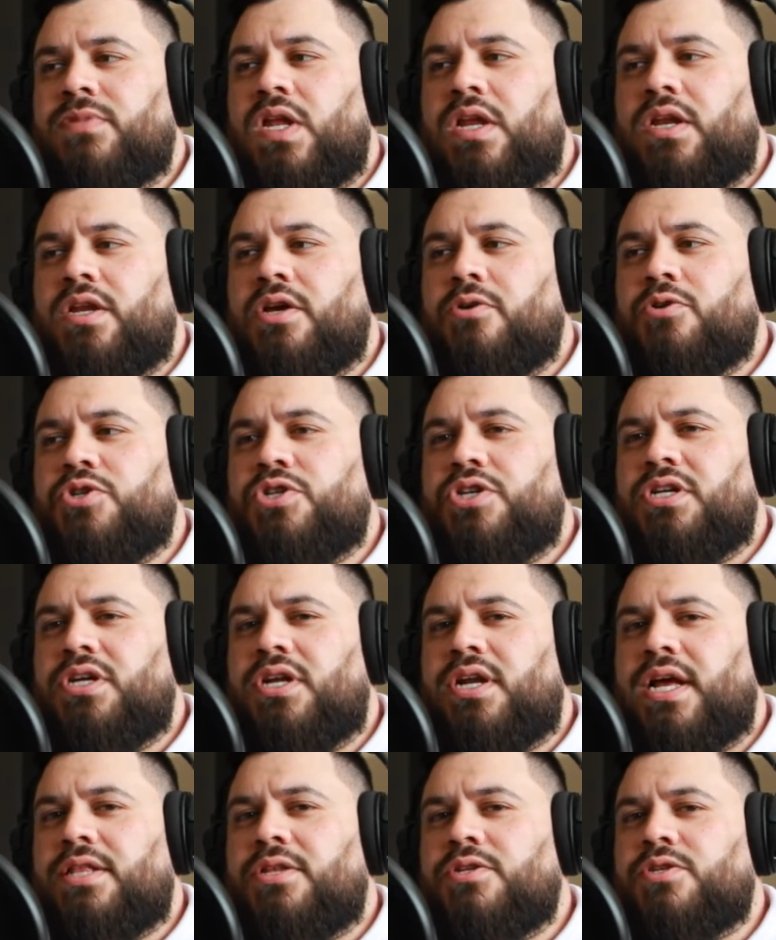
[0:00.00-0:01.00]
Did
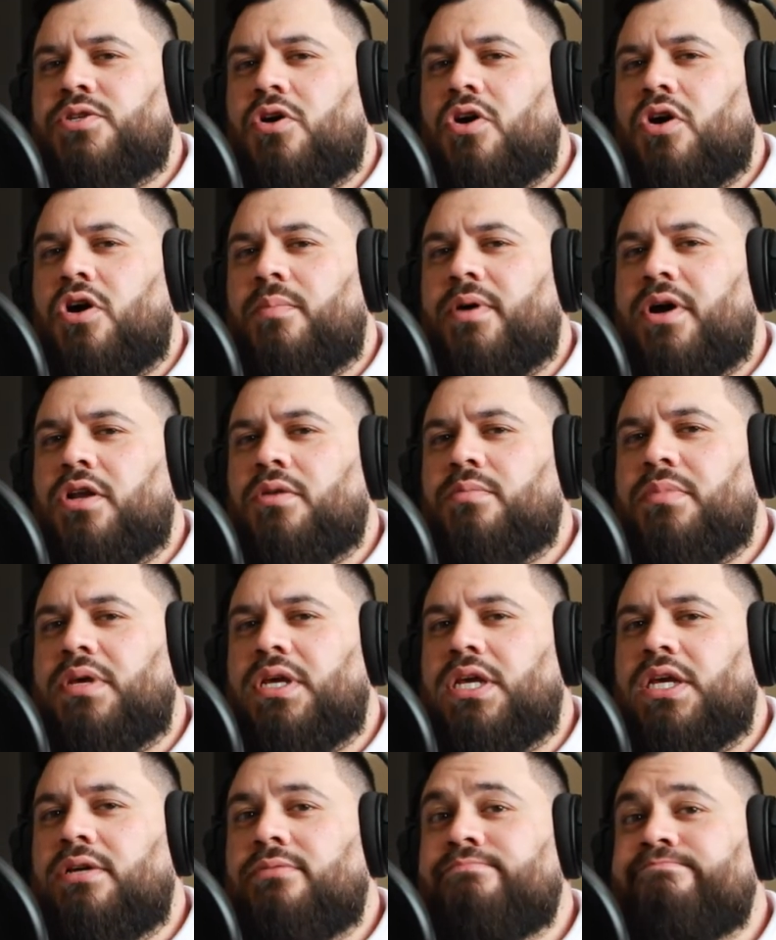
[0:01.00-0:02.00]
Gojira write a song about
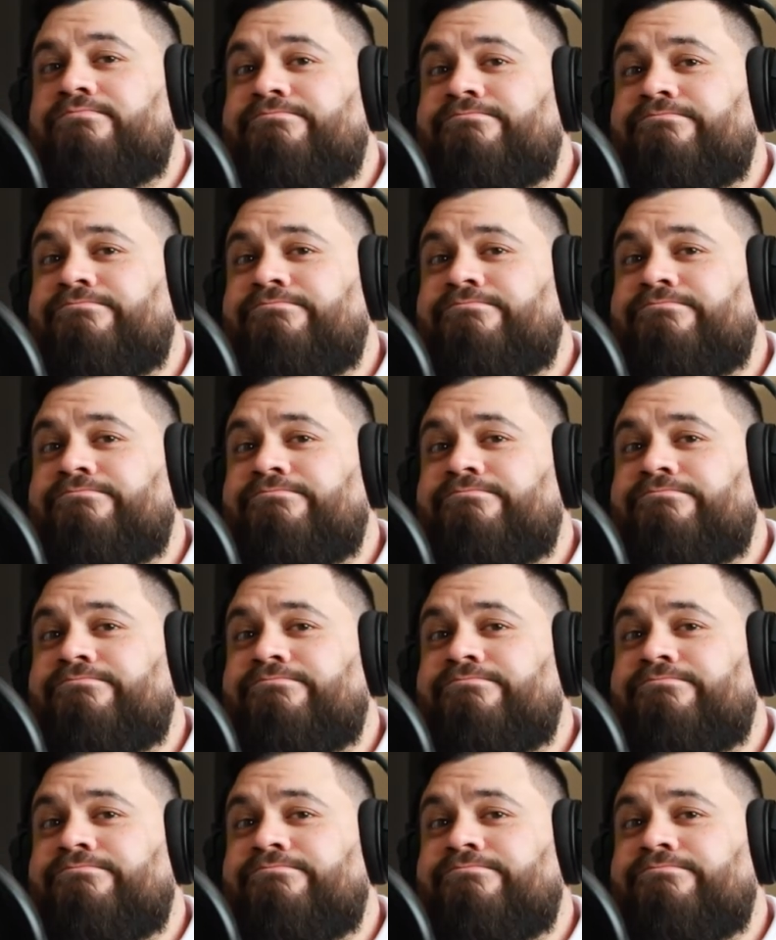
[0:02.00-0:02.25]
me?